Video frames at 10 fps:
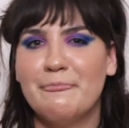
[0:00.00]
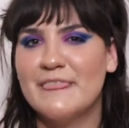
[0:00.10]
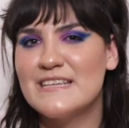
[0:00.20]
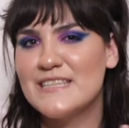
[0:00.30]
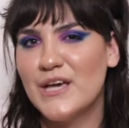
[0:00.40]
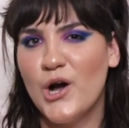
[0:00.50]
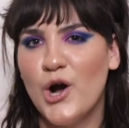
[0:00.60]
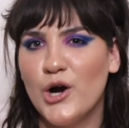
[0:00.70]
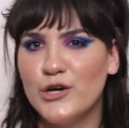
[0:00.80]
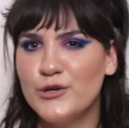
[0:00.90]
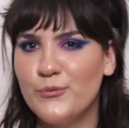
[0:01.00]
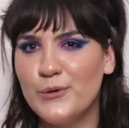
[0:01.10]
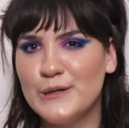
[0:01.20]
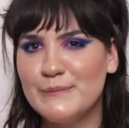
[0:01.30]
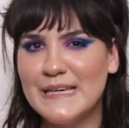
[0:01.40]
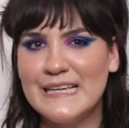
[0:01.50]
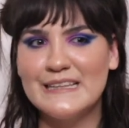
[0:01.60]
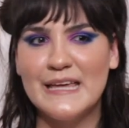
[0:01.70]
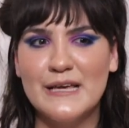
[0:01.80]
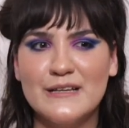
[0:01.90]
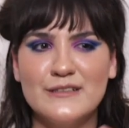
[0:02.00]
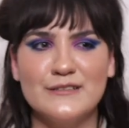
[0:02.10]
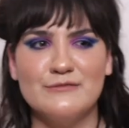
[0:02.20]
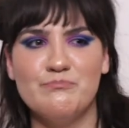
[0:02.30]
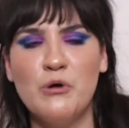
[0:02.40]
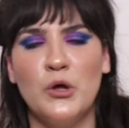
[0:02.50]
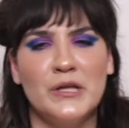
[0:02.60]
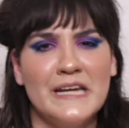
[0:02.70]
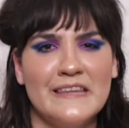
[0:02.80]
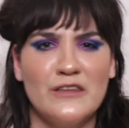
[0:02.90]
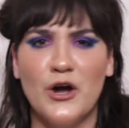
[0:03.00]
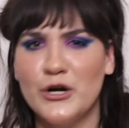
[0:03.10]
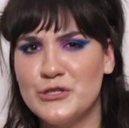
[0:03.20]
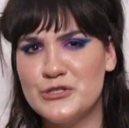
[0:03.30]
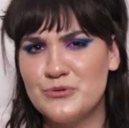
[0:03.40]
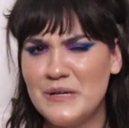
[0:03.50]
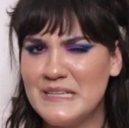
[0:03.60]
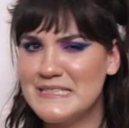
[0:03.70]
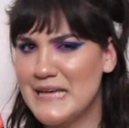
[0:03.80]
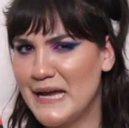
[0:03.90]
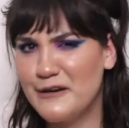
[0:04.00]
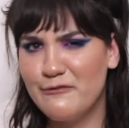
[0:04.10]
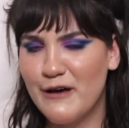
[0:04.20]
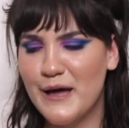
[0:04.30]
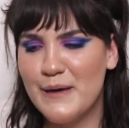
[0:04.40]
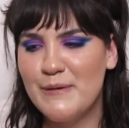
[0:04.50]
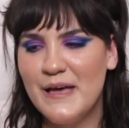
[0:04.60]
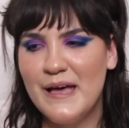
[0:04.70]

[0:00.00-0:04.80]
this, like, heartwarming, like, pulling at the heartstrings kind of vibe.